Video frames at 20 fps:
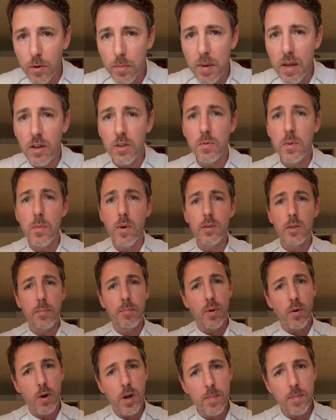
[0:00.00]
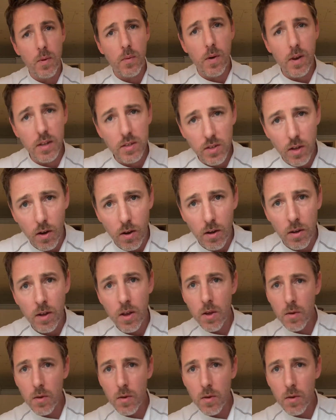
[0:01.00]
because we want to pipe it while it's hot.